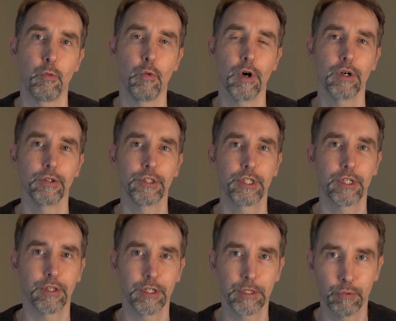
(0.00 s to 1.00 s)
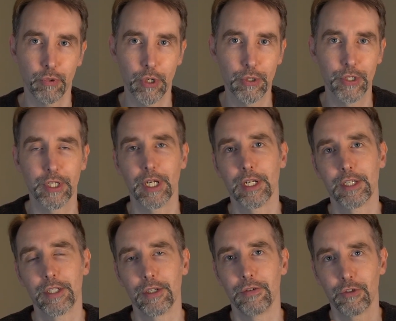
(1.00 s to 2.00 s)
whilst this
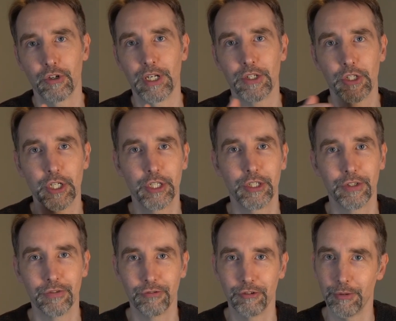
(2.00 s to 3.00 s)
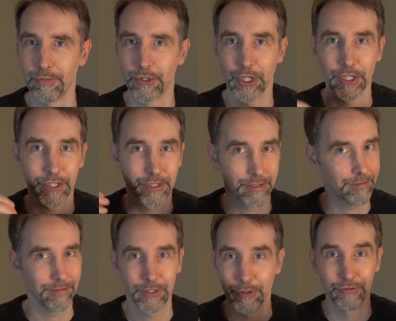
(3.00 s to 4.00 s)
process of transition from just
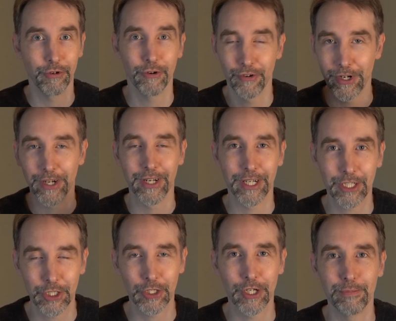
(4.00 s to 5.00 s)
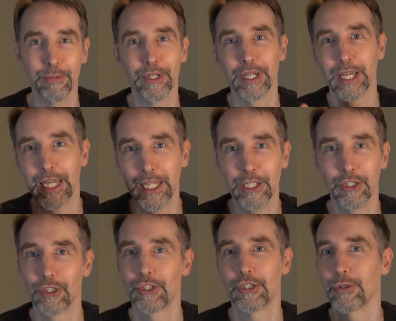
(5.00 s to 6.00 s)
euphoria and excitement
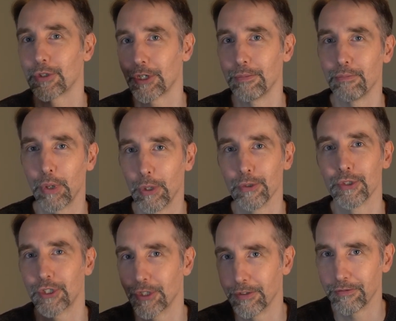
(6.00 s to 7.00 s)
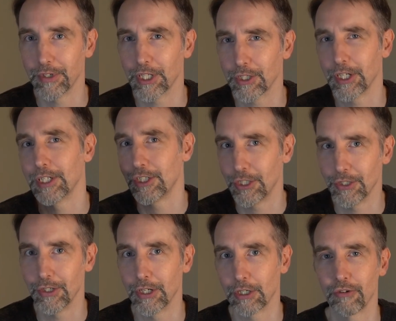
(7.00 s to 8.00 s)
into compulsion,
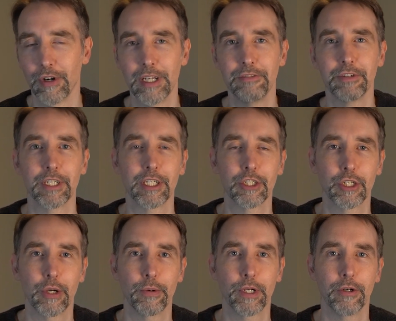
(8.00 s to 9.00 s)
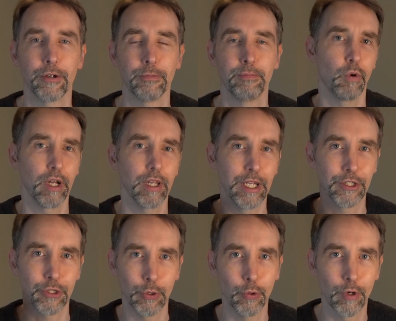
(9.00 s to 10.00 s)
fixation, and craving is going on? Well,
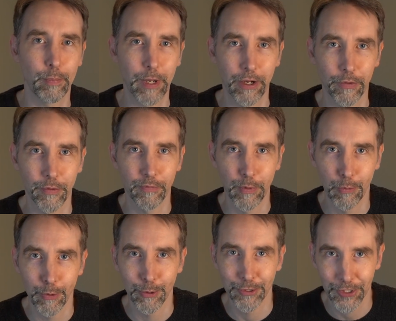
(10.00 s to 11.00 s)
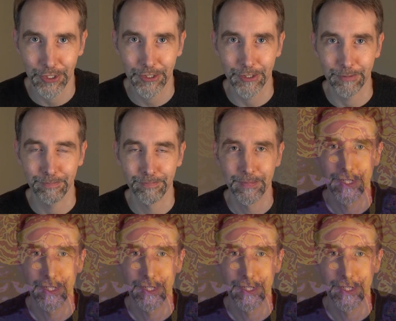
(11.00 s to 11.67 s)
it's all about the reward system.